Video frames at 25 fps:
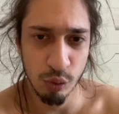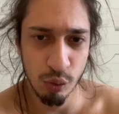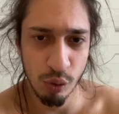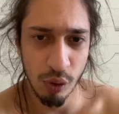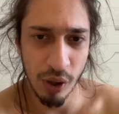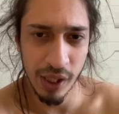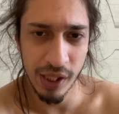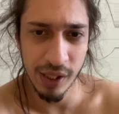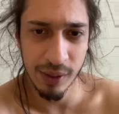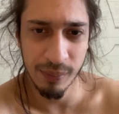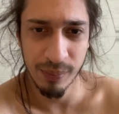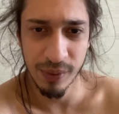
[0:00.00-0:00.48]

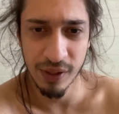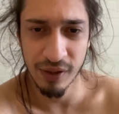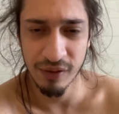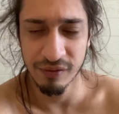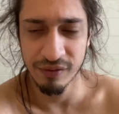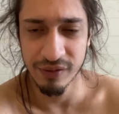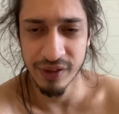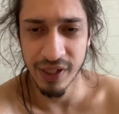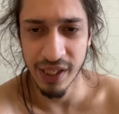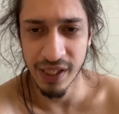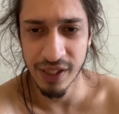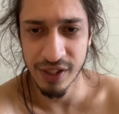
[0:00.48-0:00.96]
quite a bit
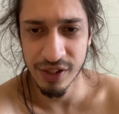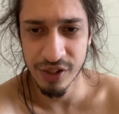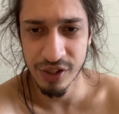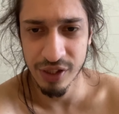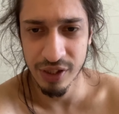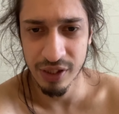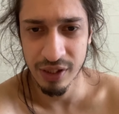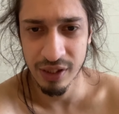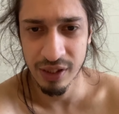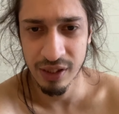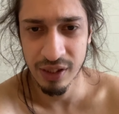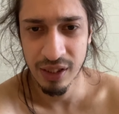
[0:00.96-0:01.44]
of
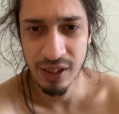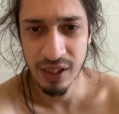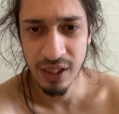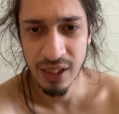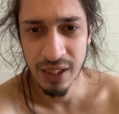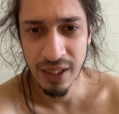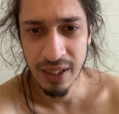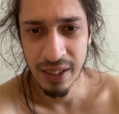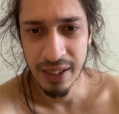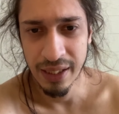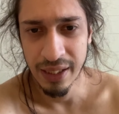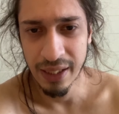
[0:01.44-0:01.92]
danger,
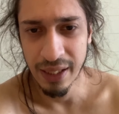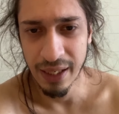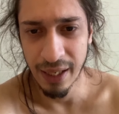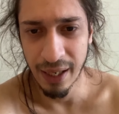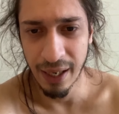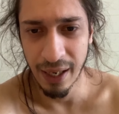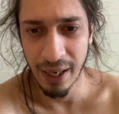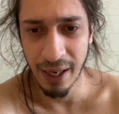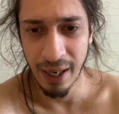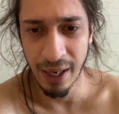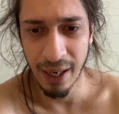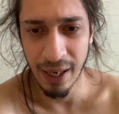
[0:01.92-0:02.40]

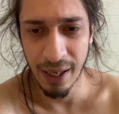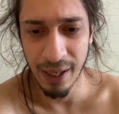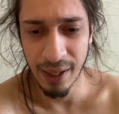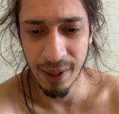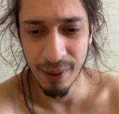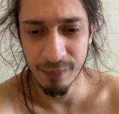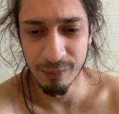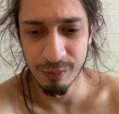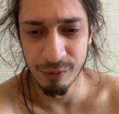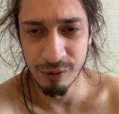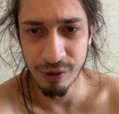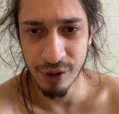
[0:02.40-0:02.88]

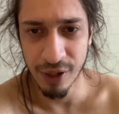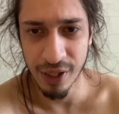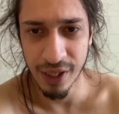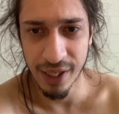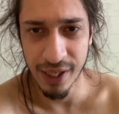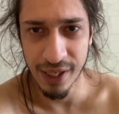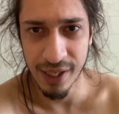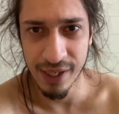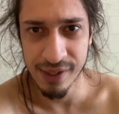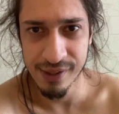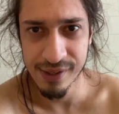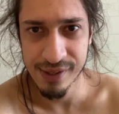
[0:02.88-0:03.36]
um,
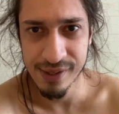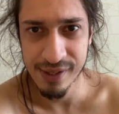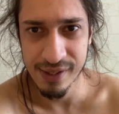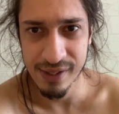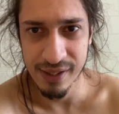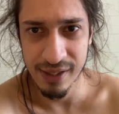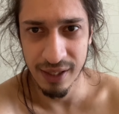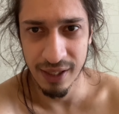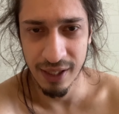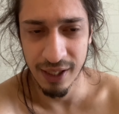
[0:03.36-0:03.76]
risk.